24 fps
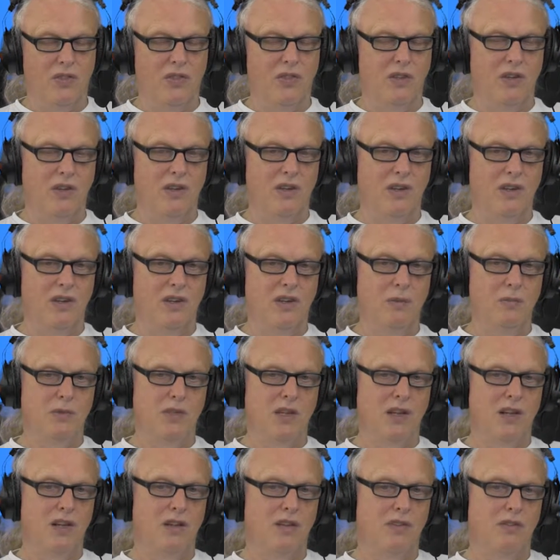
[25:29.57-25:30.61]

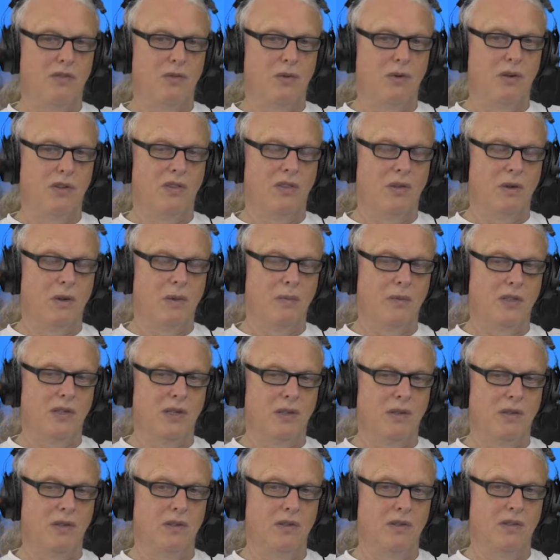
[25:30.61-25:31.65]
himself or
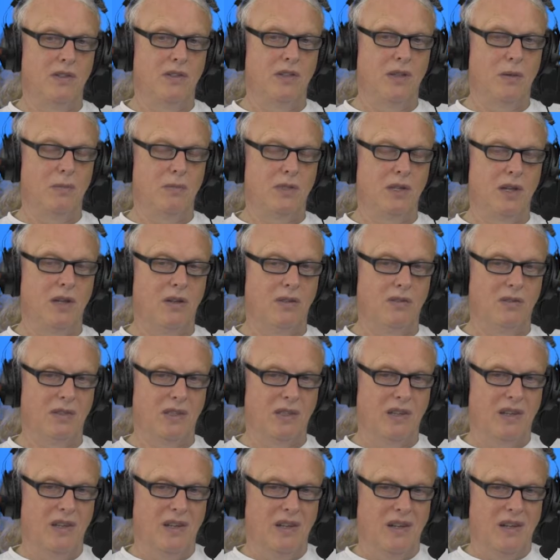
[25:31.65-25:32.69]
themselves.